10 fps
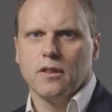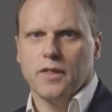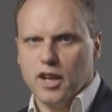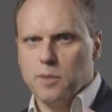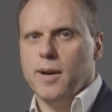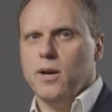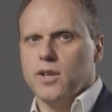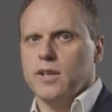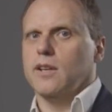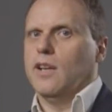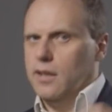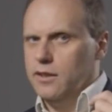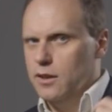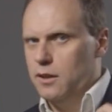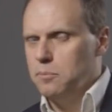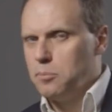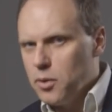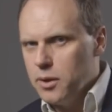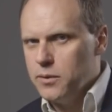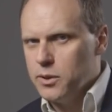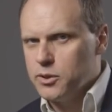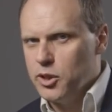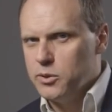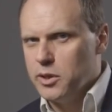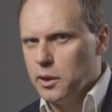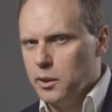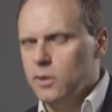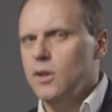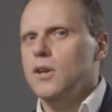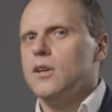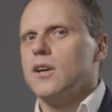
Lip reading: Think about it. In the previous New Deal,